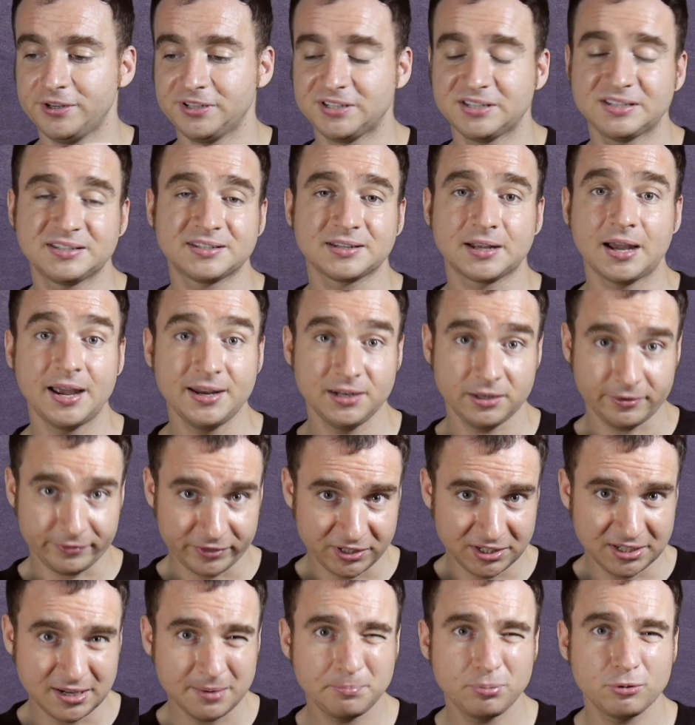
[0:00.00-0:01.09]
this kind
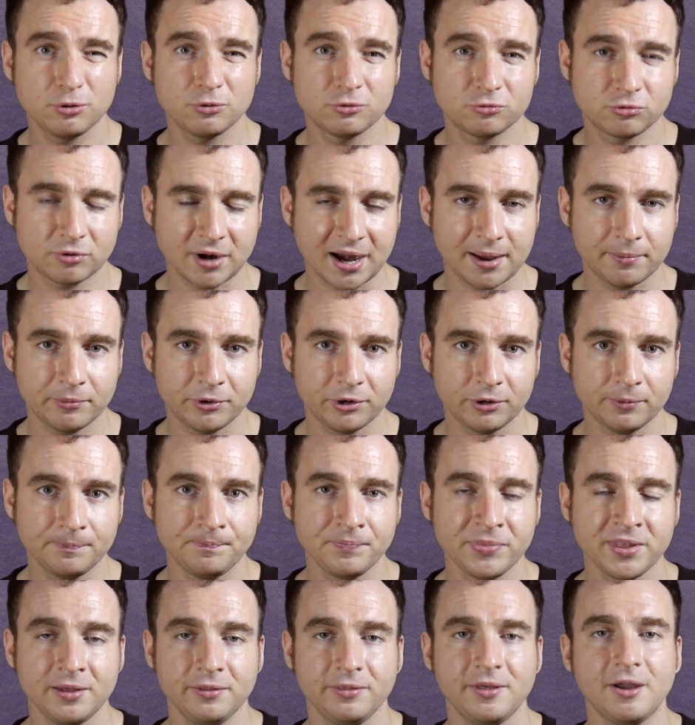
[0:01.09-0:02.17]
of simple
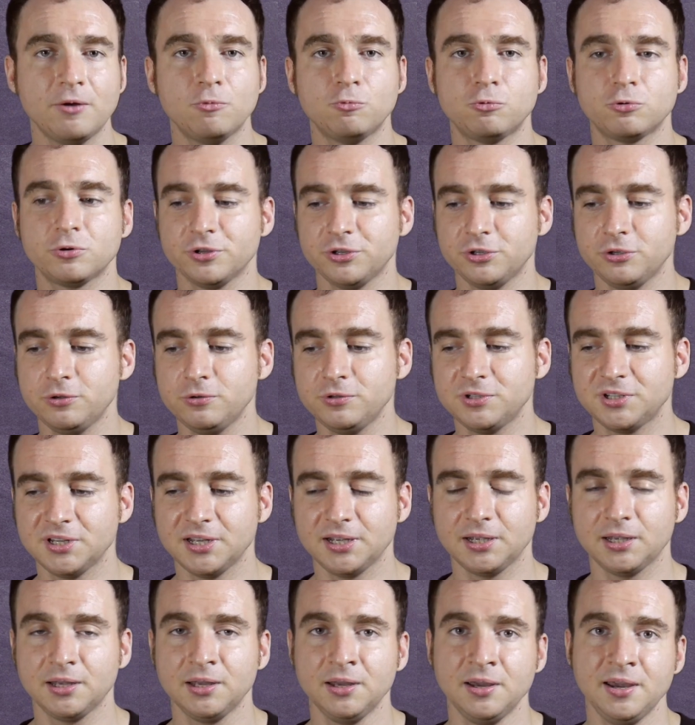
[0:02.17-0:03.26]
grammar that we're
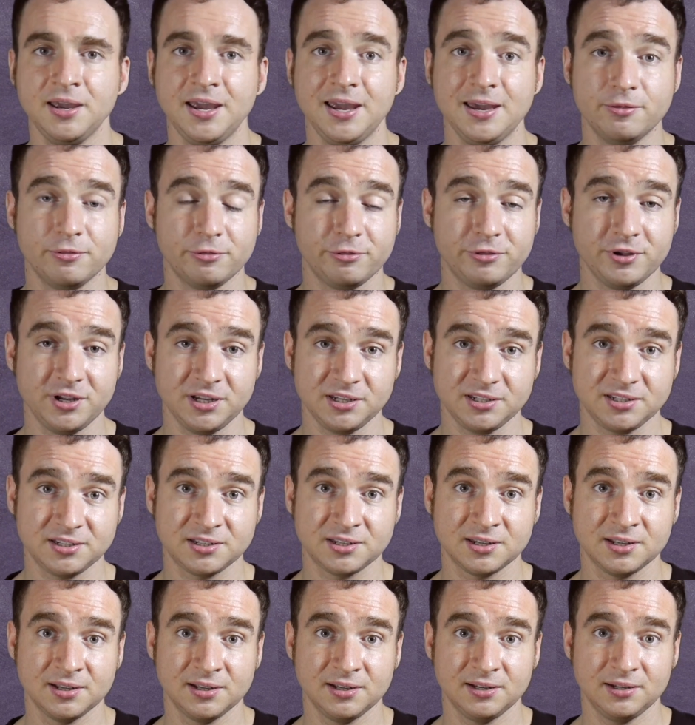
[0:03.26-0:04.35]
using in
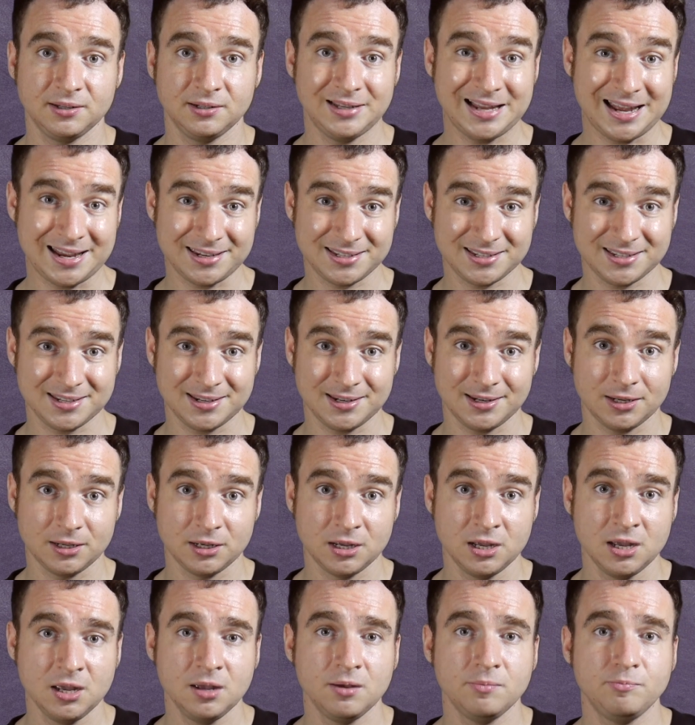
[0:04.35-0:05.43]
this lesson.